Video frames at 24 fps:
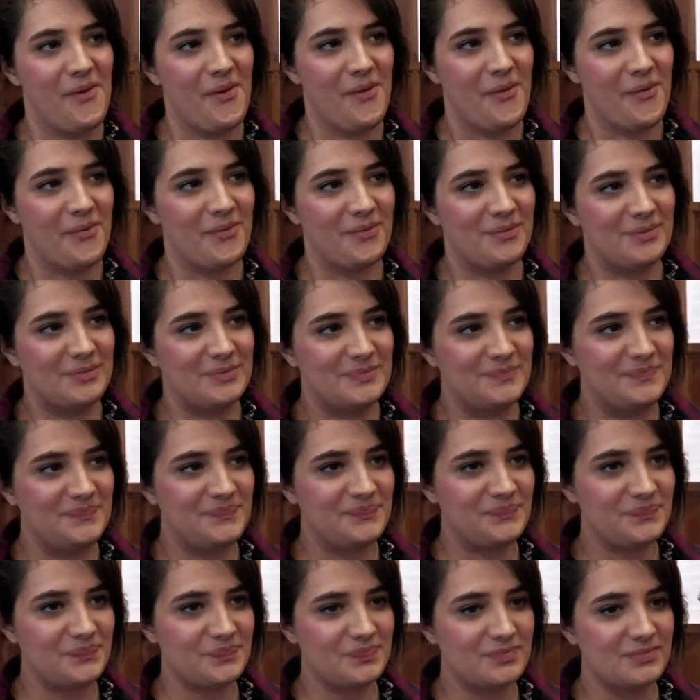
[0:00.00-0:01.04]
perception of
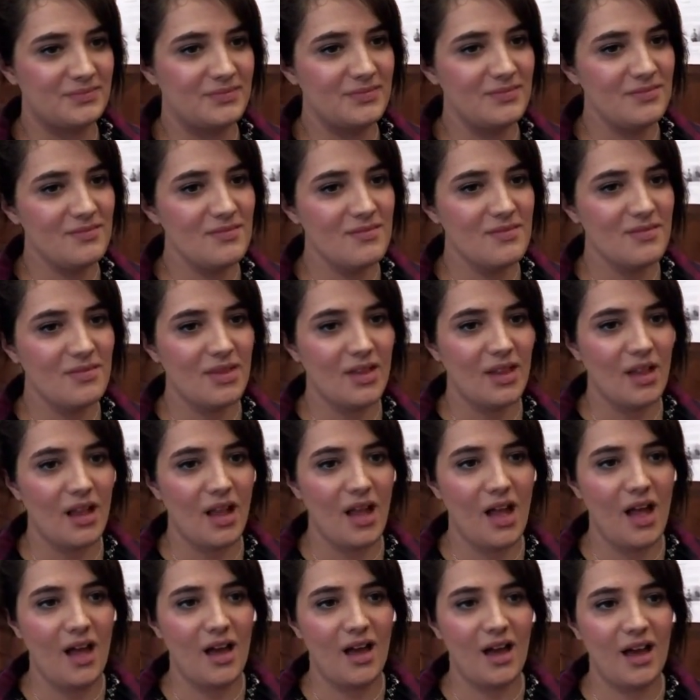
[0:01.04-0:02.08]
Romanians in the
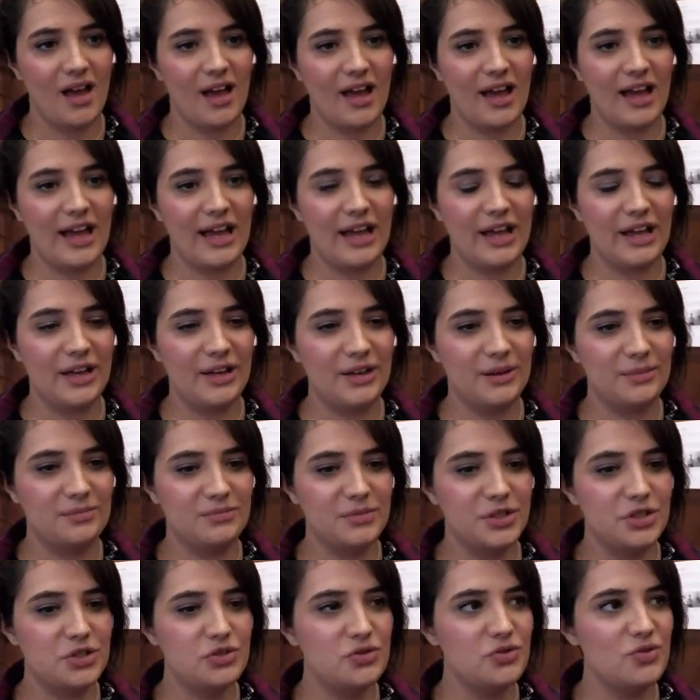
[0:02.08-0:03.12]
UK?
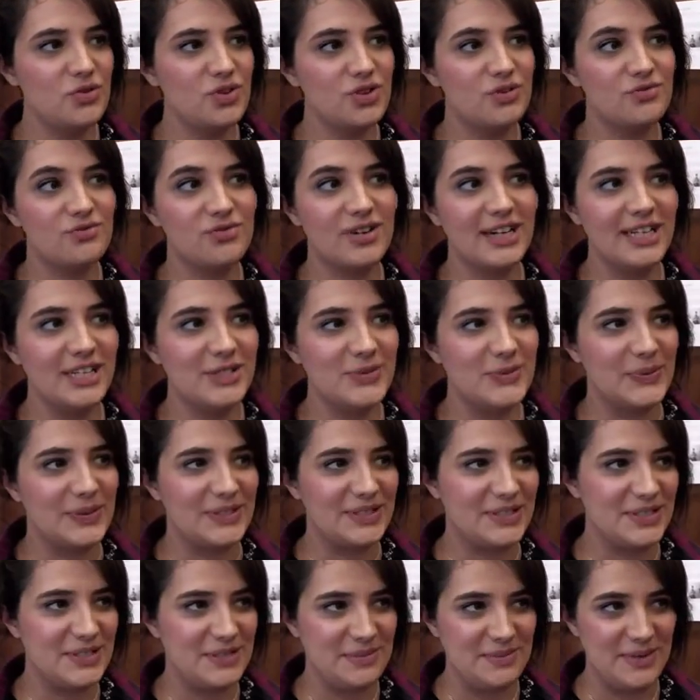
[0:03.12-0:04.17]
Um, it's not a great
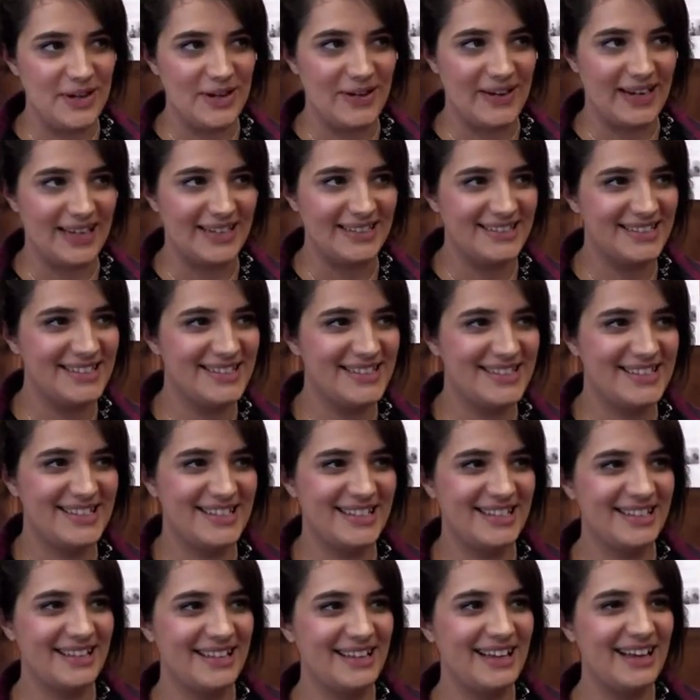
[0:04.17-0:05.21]
one, to be
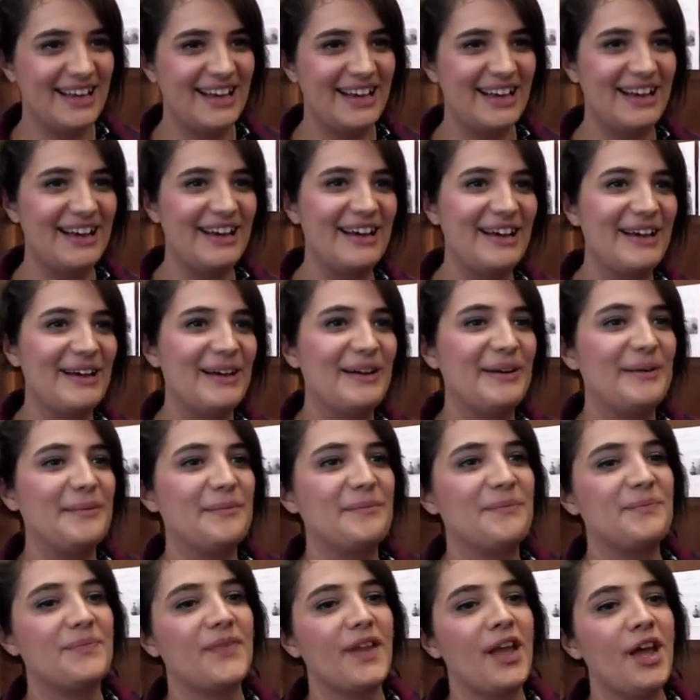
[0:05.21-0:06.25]
honest.
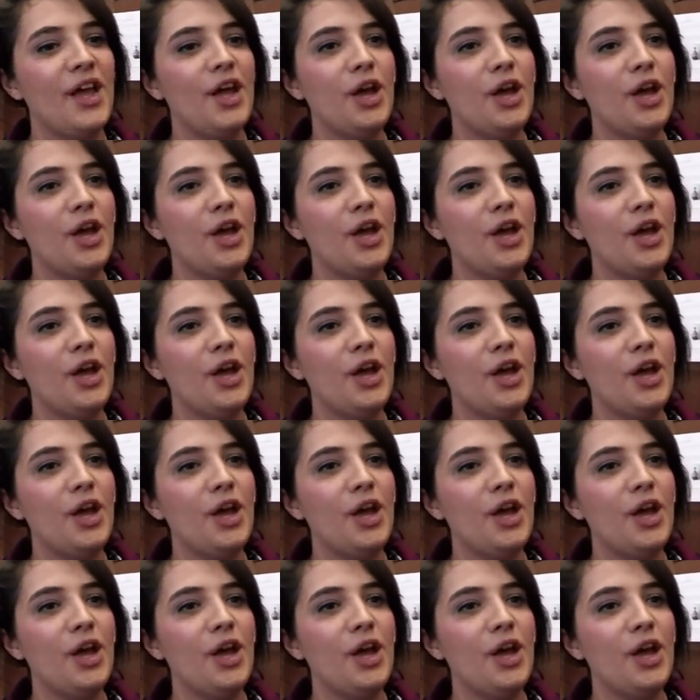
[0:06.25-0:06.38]
Um,